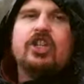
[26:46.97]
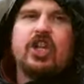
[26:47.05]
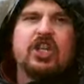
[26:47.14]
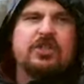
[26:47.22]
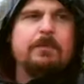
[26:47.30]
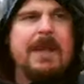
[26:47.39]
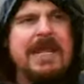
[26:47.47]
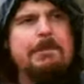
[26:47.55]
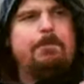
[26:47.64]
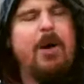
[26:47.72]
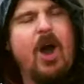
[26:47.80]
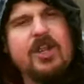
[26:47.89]
does
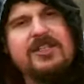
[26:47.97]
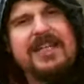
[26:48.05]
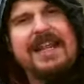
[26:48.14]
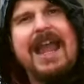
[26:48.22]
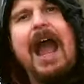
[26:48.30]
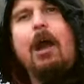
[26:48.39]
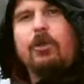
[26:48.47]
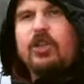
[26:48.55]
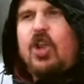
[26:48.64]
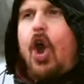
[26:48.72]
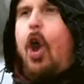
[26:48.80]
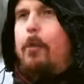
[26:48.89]
me pointing out
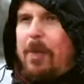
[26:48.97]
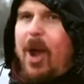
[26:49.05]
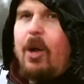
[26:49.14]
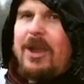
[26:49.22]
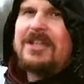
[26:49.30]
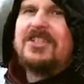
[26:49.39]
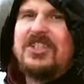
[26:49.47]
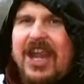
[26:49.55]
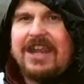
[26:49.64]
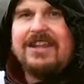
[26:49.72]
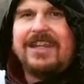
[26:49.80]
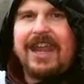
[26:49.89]
your boat is
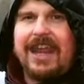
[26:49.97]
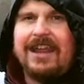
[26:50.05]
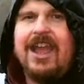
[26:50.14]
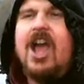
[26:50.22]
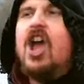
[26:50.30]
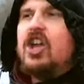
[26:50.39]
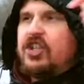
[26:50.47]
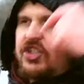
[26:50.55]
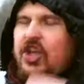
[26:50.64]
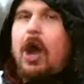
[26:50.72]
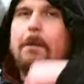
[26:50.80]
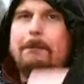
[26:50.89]
sinking
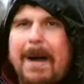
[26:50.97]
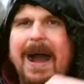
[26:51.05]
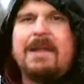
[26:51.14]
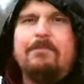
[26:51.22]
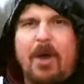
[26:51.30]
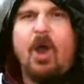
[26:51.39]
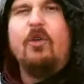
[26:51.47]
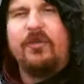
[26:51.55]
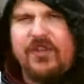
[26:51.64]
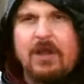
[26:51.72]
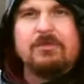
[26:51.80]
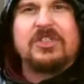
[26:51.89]
stop my
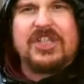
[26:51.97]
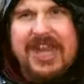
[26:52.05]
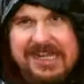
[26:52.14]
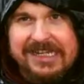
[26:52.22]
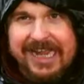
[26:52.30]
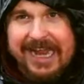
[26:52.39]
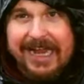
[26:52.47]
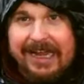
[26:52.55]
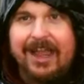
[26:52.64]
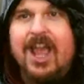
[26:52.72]
boat from sinking?